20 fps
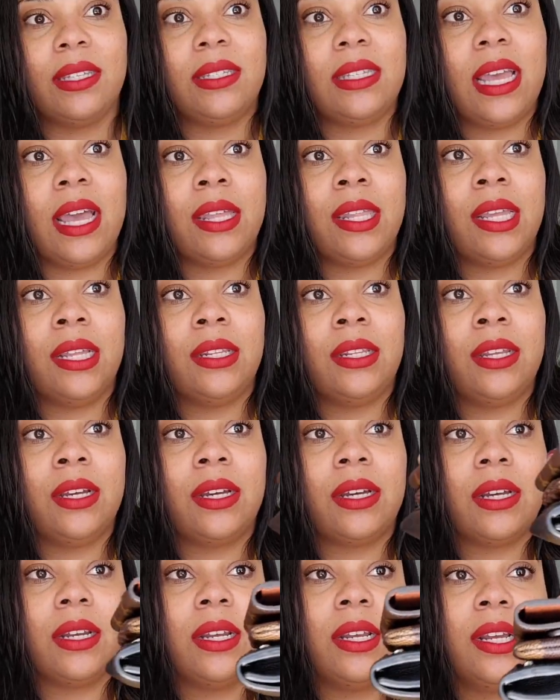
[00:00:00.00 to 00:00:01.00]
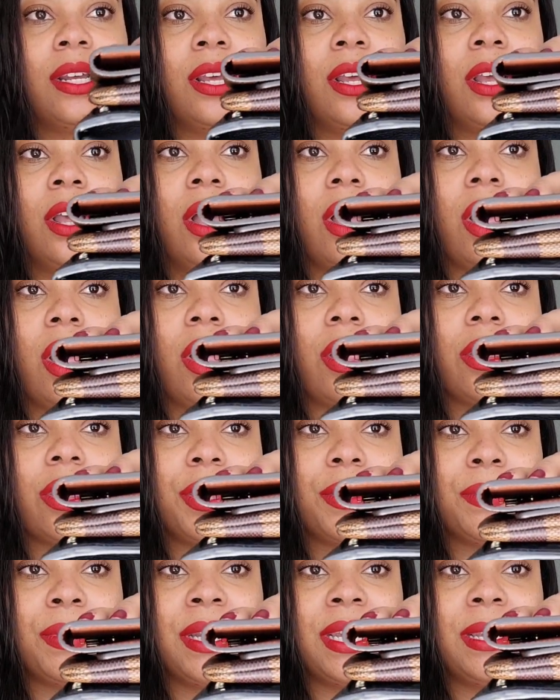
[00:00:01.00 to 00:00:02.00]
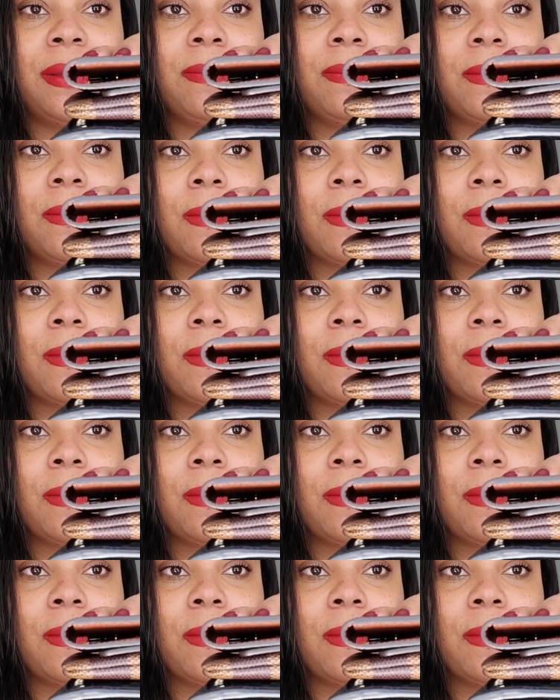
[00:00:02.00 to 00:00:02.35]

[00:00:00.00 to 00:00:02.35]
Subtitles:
is how they look, all three.